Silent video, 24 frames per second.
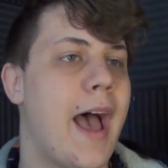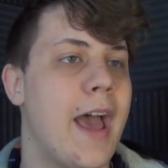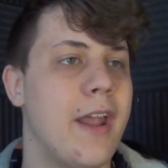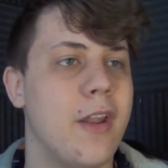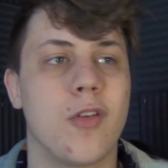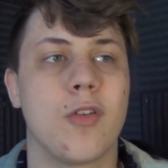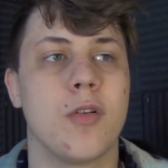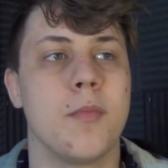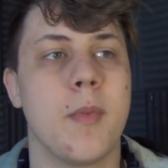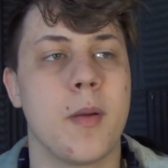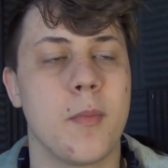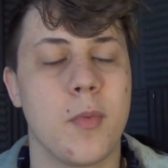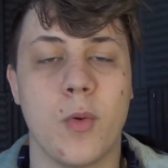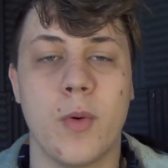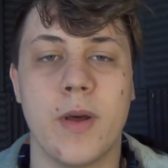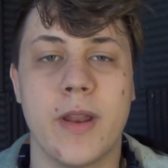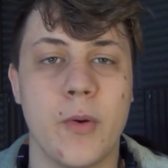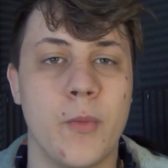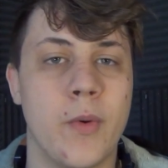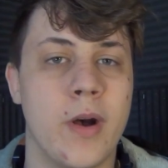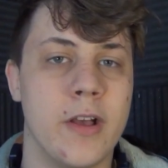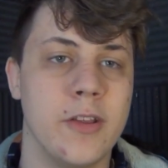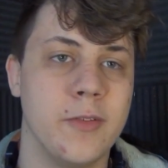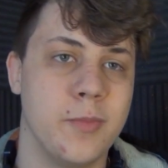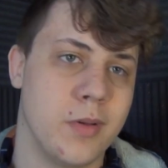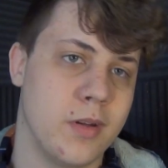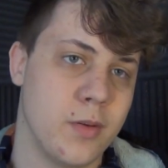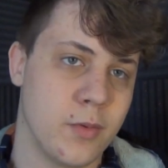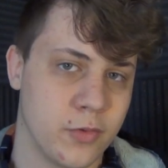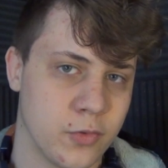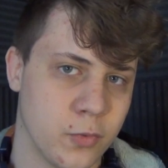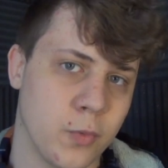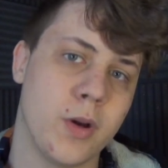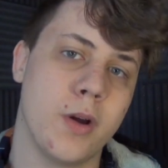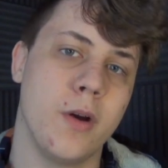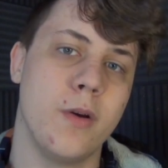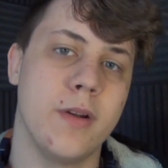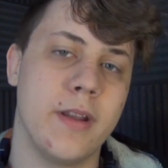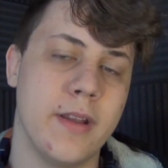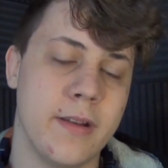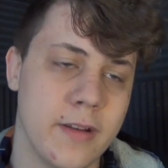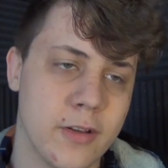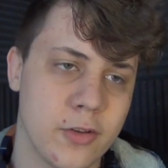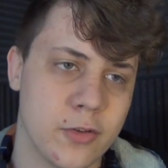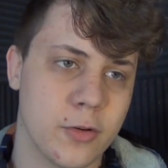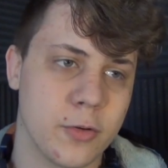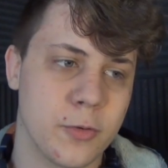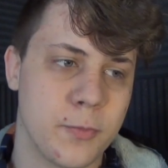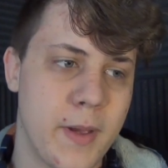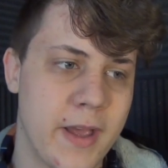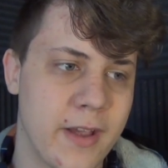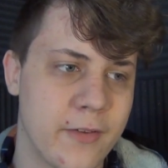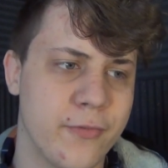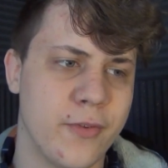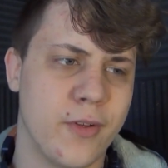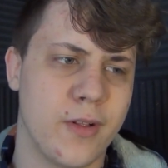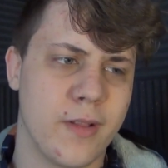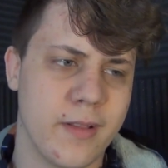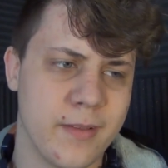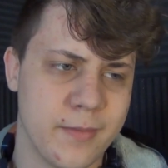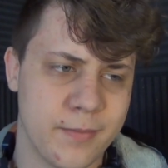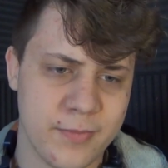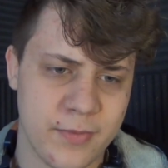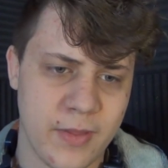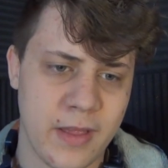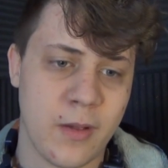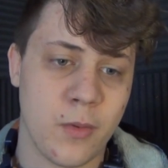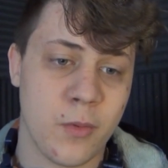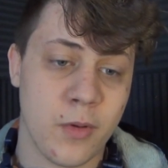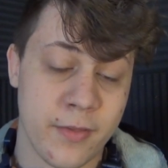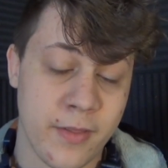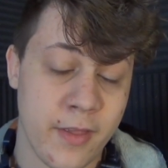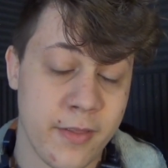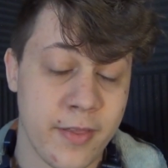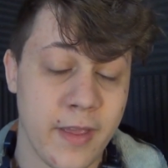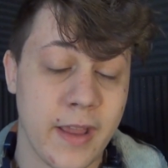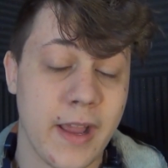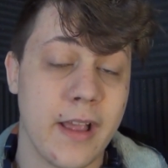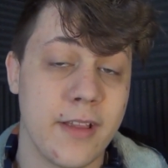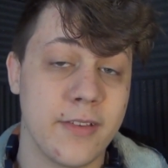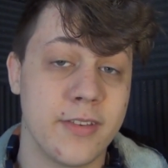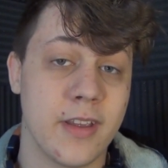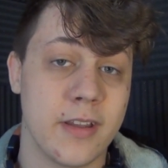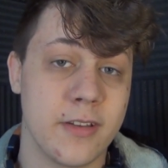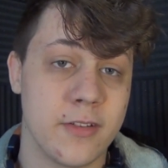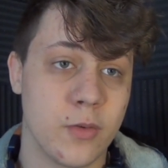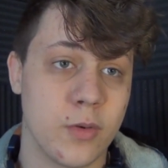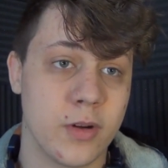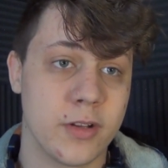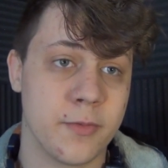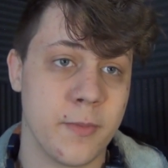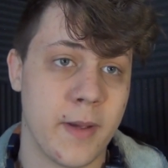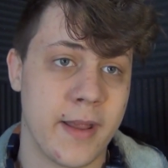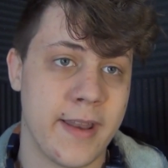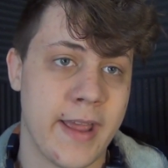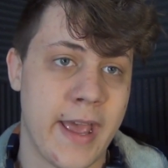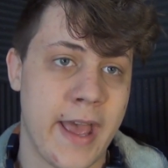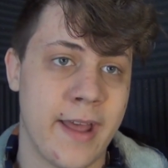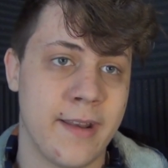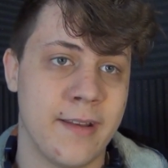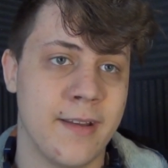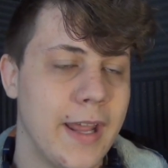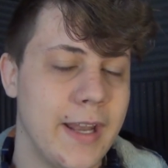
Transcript: I don't remember what it was, but it was rude and disrespectful, the thing I said towards my dad.